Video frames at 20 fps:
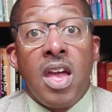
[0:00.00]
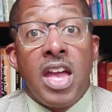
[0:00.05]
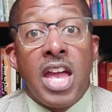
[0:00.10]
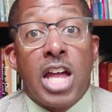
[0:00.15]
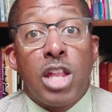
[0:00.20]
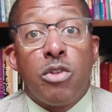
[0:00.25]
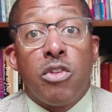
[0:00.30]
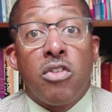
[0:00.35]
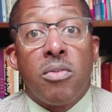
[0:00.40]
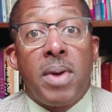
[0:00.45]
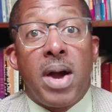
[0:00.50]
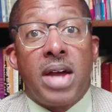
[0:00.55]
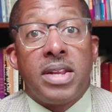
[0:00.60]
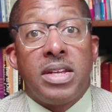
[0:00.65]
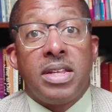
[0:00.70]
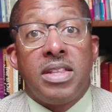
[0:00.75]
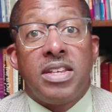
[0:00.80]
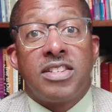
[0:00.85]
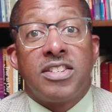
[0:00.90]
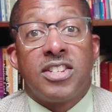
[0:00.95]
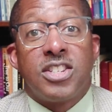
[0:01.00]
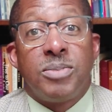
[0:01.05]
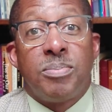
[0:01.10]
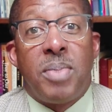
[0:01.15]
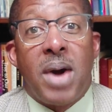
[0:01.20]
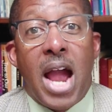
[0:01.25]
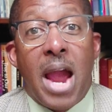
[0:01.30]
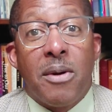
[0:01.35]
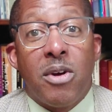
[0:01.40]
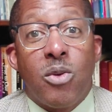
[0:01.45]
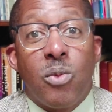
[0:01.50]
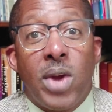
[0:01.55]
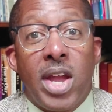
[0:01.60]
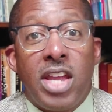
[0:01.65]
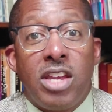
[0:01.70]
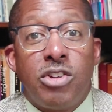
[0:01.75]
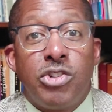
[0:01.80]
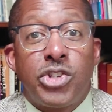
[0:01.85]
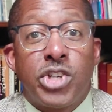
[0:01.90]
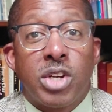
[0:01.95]
Hello, everybody. This is Byron
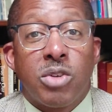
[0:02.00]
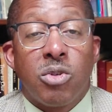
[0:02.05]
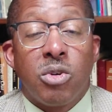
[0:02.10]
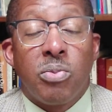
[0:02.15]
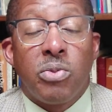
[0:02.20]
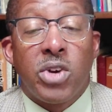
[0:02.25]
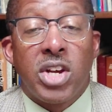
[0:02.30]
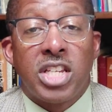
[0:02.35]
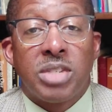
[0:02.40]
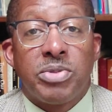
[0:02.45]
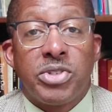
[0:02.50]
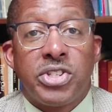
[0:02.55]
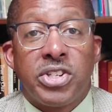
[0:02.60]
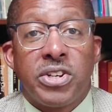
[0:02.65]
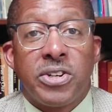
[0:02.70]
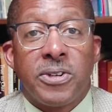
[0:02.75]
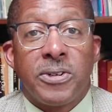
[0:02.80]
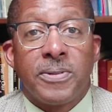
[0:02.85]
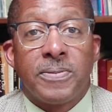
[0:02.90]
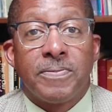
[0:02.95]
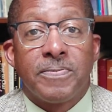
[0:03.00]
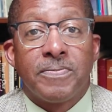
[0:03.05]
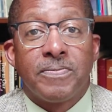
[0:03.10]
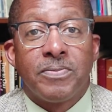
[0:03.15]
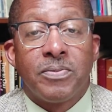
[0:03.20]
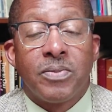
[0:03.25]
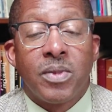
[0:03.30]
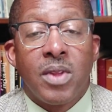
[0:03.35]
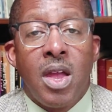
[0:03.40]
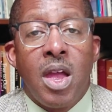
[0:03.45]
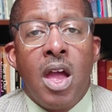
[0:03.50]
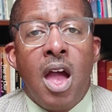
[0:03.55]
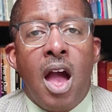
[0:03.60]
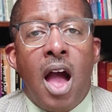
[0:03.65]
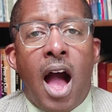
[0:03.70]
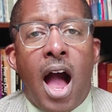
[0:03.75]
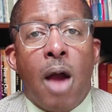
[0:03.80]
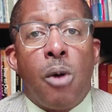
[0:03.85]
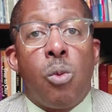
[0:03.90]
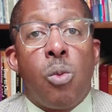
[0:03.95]
Wade, your General Presbyter.
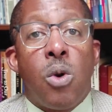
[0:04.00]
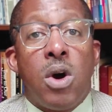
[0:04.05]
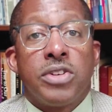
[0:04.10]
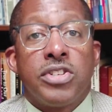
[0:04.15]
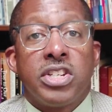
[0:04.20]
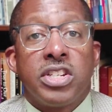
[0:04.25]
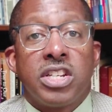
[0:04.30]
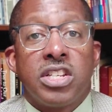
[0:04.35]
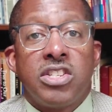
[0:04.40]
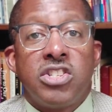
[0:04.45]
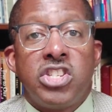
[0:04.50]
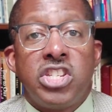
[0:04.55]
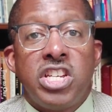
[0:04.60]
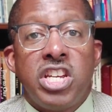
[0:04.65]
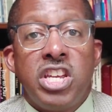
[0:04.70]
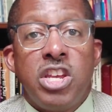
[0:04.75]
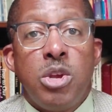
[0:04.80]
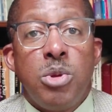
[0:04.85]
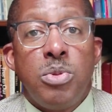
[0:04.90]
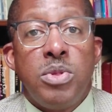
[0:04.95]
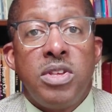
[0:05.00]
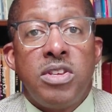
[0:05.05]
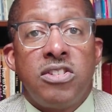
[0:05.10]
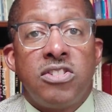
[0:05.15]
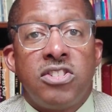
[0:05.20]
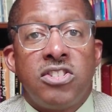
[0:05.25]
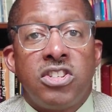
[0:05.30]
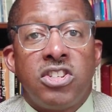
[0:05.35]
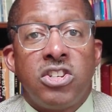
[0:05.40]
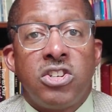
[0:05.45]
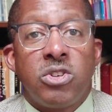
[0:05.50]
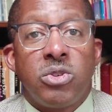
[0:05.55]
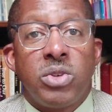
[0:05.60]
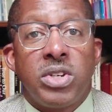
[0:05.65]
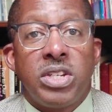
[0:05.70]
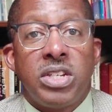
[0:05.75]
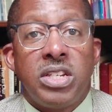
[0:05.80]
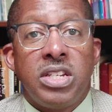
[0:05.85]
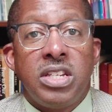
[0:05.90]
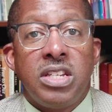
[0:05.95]
I want to continue this
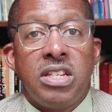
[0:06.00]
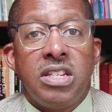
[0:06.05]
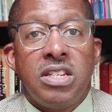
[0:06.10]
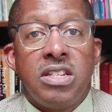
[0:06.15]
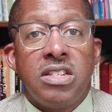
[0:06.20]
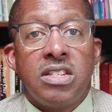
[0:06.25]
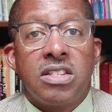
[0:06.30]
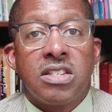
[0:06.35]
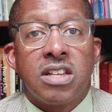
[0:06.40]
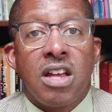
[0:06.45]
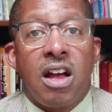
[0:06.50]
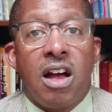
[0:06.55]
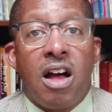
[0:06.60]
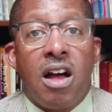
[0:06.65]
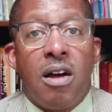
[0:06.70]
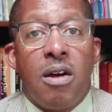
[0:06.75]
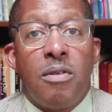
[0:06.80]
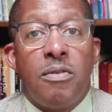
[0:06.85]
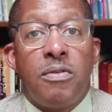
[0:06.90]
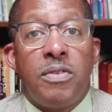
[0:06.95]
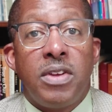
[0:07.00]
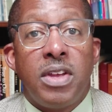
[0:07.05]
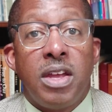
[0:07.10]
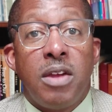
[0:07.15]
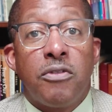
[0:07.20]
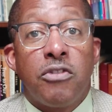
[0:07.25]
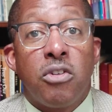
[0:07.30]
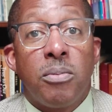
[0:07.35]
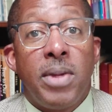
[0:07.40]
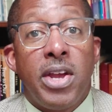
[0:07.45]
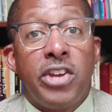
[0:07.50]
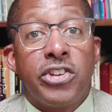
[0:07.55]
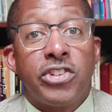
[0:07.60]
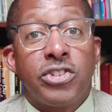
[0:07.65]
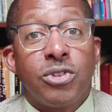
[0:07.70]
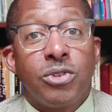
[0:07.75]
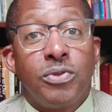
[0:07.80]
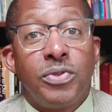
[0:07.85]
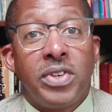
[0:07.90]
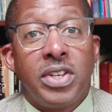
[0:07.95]
series of
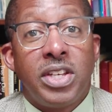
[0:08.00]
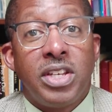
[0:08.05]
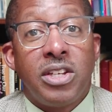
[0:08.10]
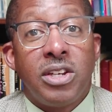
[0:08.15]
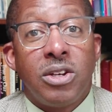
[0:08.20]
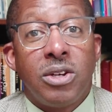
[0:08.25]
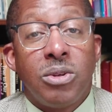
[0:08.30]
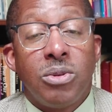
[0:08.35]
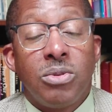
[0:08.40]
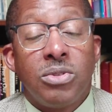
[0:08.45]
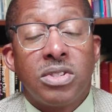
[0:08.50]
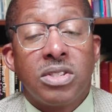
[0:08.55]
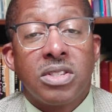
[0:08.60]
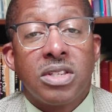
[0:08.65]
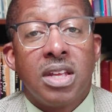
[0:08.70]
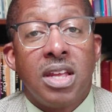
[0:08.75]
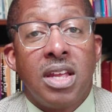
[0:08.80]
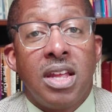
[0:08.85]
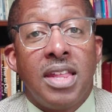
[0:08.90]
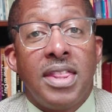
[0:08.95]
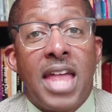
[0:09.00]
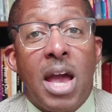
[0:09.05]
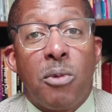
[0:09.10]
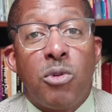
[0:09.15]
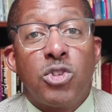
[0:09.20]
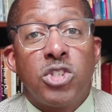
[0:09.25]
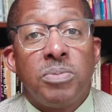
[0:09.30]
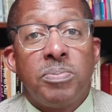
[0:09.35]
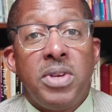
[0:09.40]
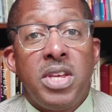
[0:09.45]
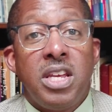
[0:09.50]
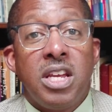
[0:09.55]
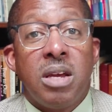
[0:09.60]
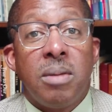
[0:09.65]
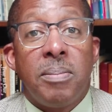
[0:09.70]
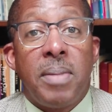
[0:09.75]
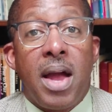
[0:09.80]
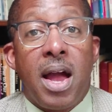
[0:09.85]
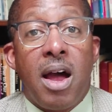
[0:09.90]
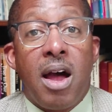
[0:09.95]
informational videos that will speak
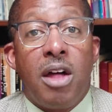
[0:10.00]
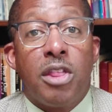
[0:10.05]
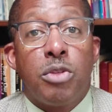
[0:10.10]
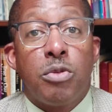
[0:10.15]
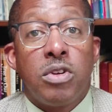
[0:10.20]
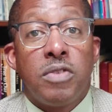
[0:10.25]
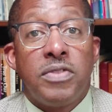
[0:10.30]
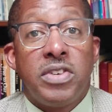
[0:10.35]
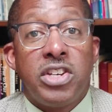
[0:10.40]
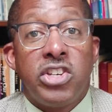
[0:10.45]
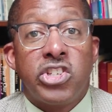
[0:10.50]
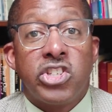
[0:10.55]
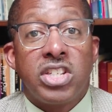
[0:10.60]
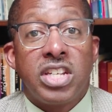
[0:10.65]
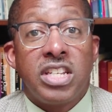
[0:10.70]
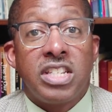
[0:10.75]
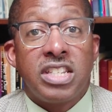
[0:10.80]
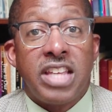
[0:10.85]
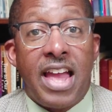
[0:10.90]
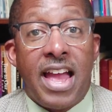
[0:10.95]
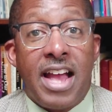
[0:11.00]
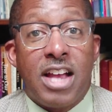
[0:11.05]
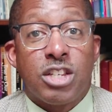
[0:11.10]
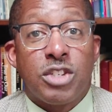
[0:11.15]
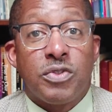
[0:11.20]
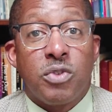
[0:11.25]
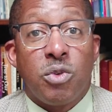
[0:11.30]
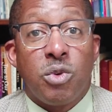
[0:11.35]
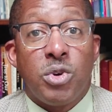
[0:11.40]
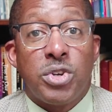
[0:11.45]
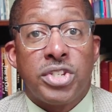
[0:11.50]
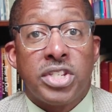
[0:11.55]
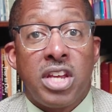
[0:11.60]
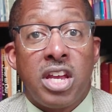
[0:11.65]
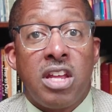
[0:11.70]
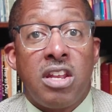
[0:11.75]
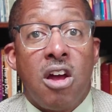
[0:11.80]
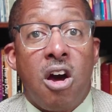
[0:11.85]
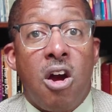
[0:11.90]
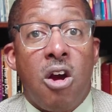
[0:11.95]
about the Revisioning Task Force
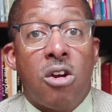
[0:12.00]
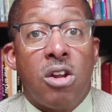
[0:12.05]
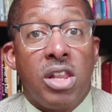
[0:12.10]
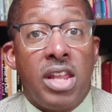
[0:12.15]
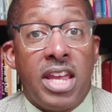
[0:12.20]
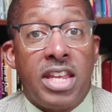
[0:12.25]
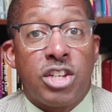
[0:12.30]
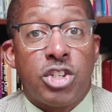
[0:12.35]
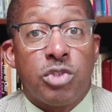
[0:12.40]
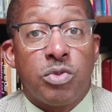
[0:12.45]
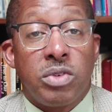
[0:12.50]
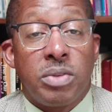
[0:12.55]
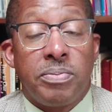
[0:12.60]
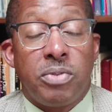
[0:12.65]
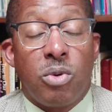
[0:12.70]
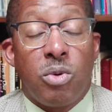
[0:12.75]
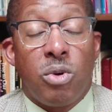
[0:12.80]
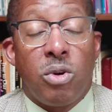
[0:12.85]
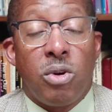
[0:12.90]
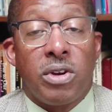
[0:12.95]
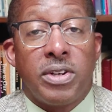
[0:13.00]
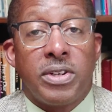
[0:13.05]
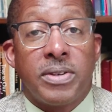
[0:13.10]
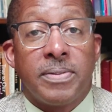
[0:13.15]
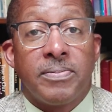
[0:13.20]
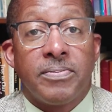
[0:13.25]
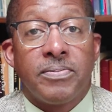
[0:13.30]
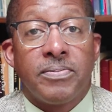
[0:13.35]
in our latest report.